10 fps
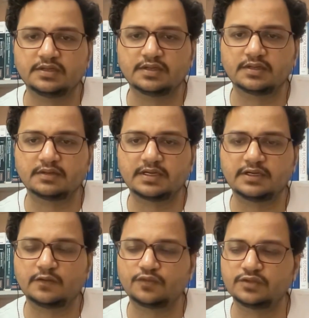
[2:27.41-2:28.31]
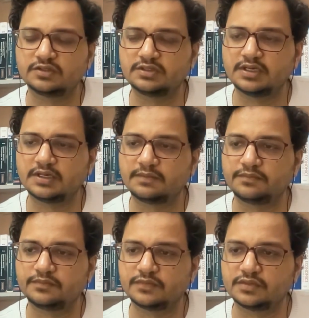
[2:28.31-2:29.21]
I downloaded
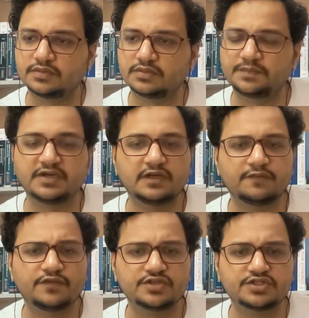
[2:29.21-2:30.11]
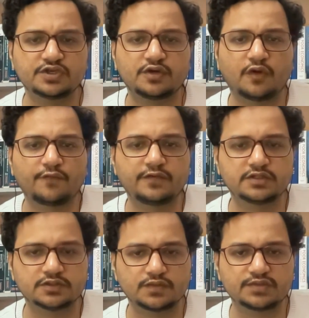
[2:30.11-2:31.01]
the PDF version of
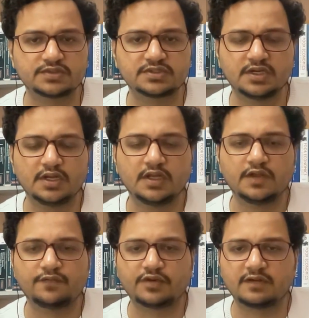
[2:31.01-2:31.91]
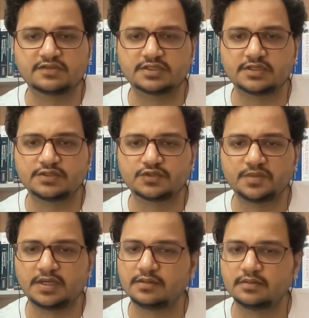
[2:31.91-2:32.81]
his notes for every single
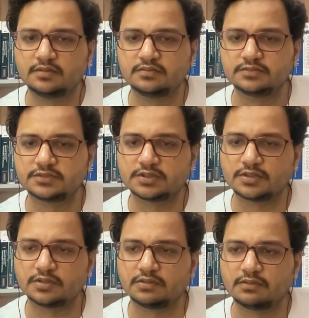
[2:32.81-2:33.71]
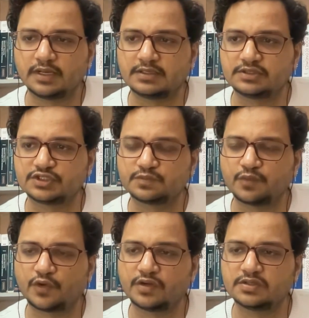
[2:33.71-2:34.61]
domain. So at this
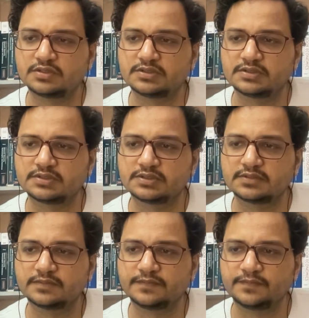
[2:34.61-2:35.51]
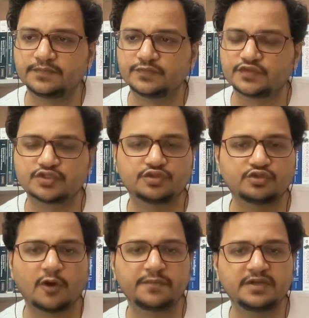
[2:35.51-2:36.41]
point, so
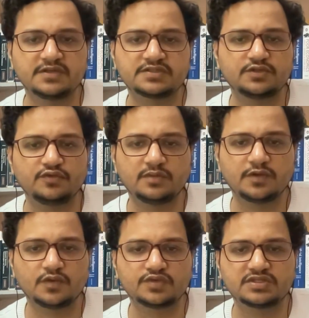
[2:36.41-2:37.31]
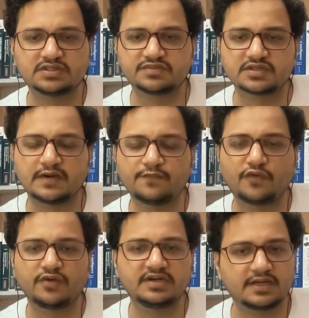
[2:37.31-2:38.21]
Thor Peterson Udemy course, I subscribed
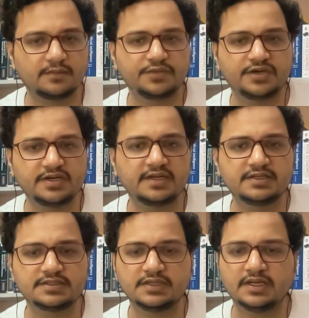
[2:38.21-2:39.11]
for it, I completed it.